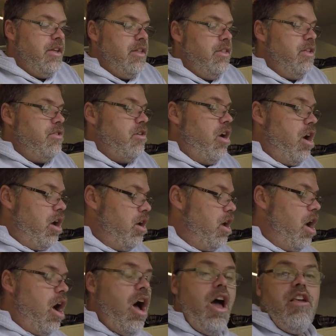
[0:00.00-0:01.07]
this
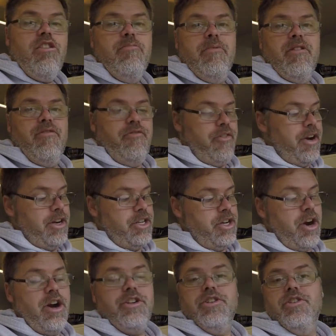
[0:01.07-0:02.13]
awesome as frig
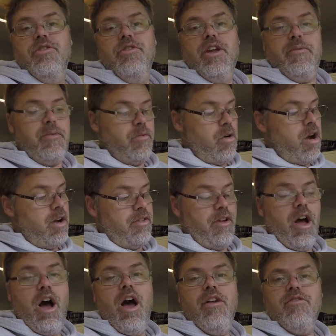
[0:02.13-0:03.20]
charger, don't get me wrong, it's
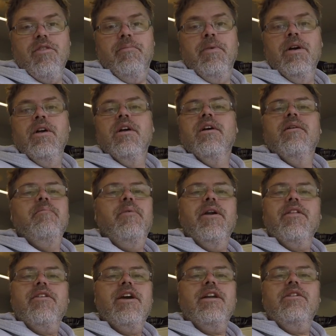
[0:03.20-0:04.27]
awesome, but
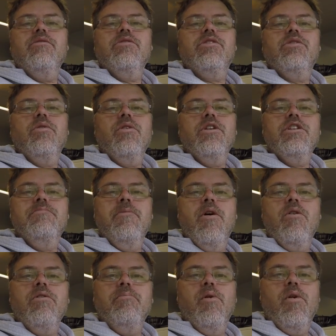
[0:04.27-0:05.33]
it's got no storage
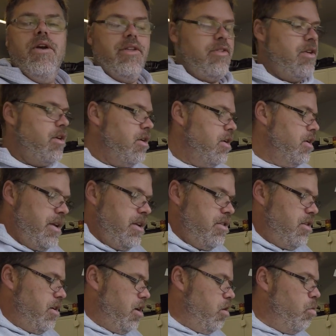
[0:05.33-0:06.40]
mode, boys. Is
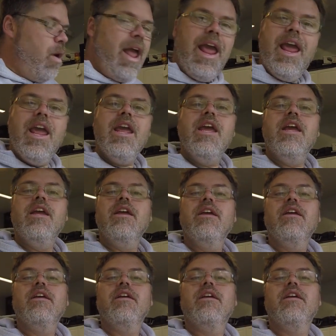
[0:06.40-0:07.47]
there a way
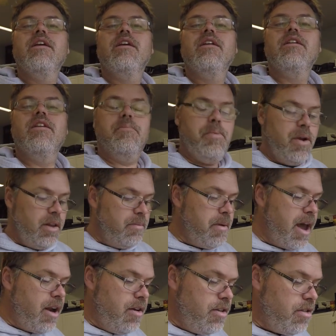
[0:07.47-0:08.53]
to put the
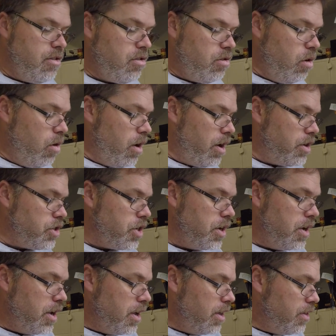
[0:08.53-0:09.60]
batteries in storage?
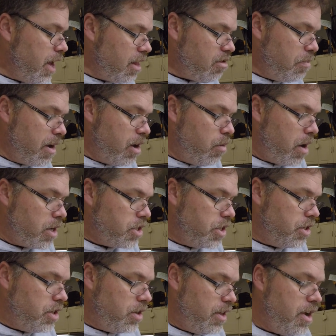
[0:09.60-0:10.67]
That's my
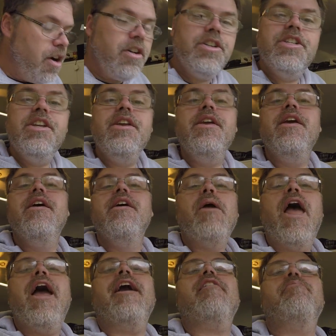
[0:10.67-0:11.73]
question to the RC
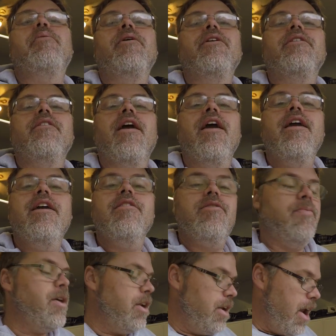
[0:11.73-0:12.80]
experts, eh? Because
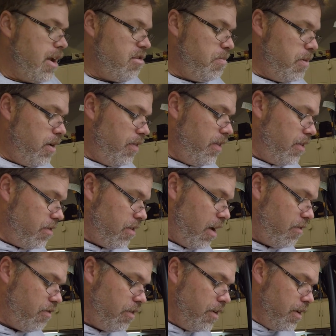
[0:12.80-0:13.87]
I'm not an expert on this
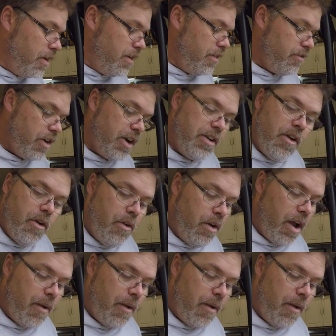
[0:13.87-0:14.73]
stuff. Frick no,